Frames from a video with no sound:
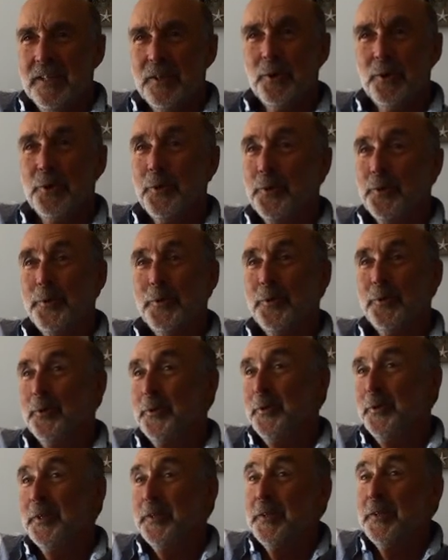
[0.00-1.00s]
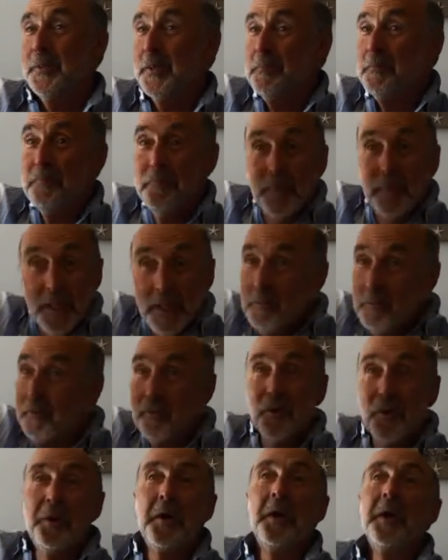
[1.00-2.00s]
or you know, a beam
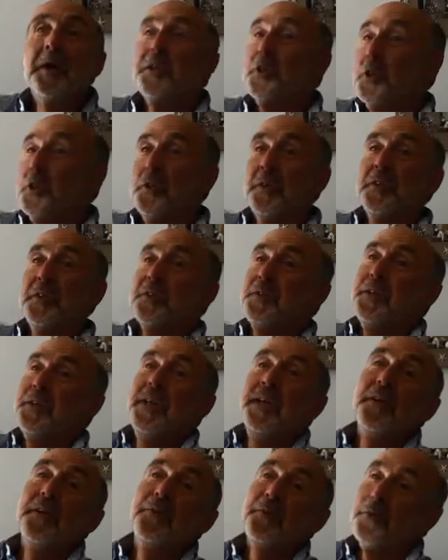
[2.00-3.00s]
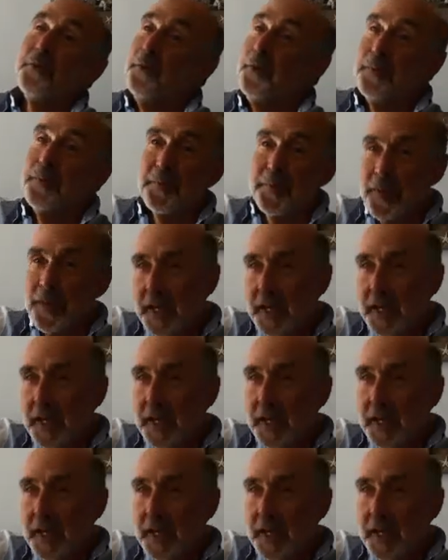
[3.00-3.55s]
of light shines down through the